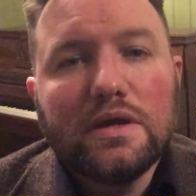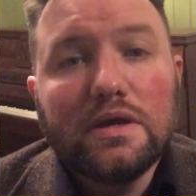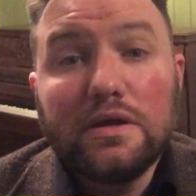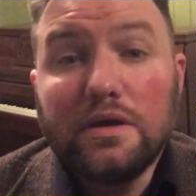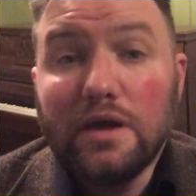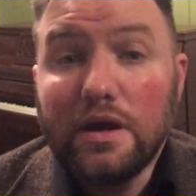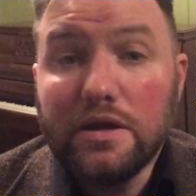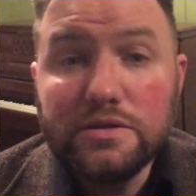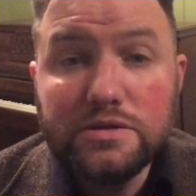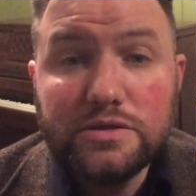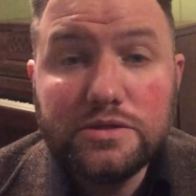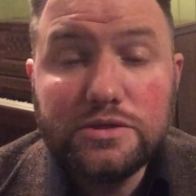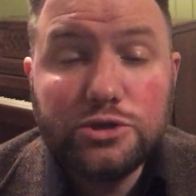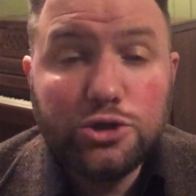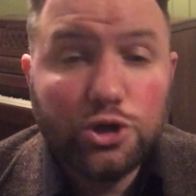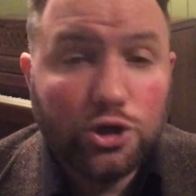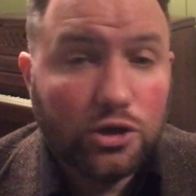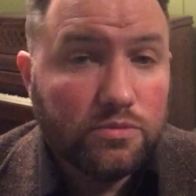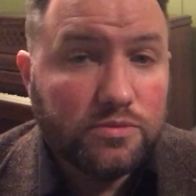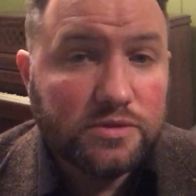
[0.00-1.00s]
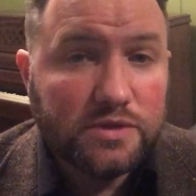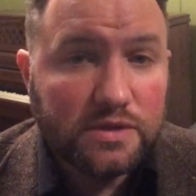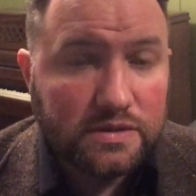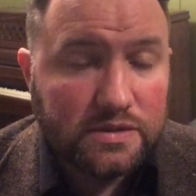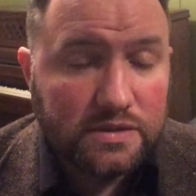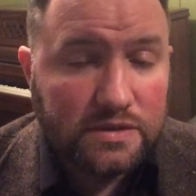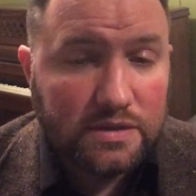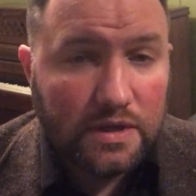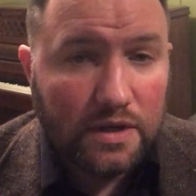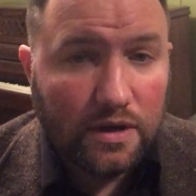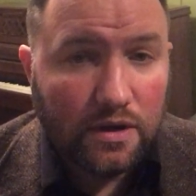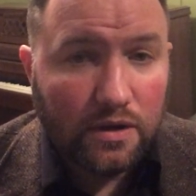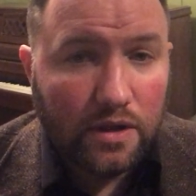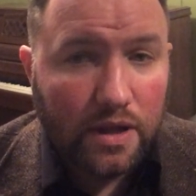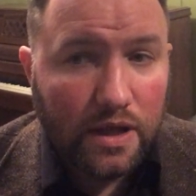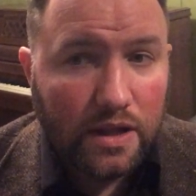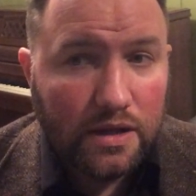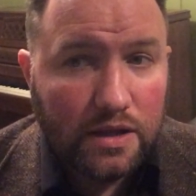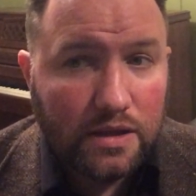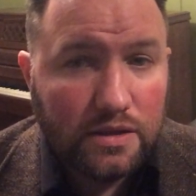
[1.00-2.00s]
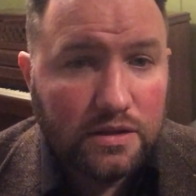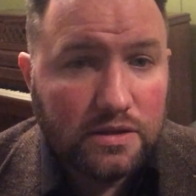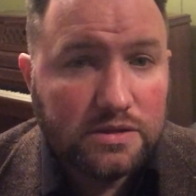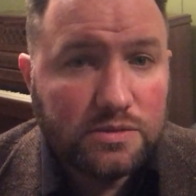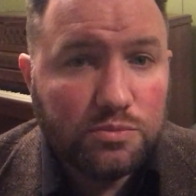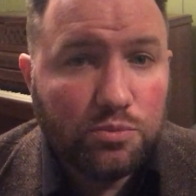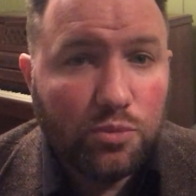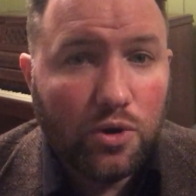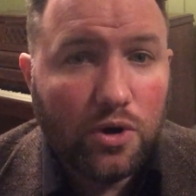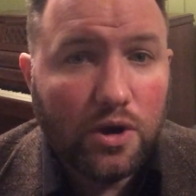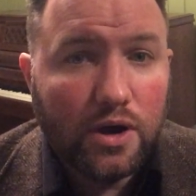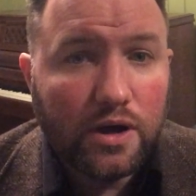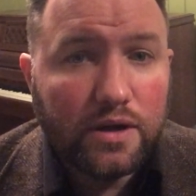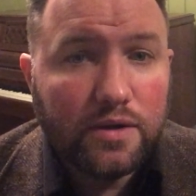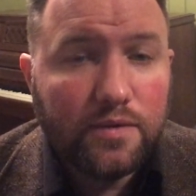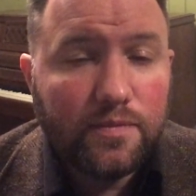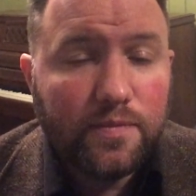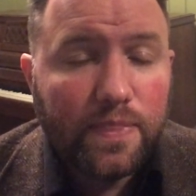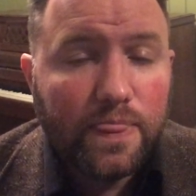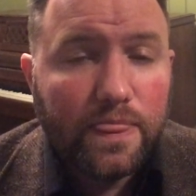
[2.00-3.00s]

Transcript: Guns, Germs, and Steel. And in this book,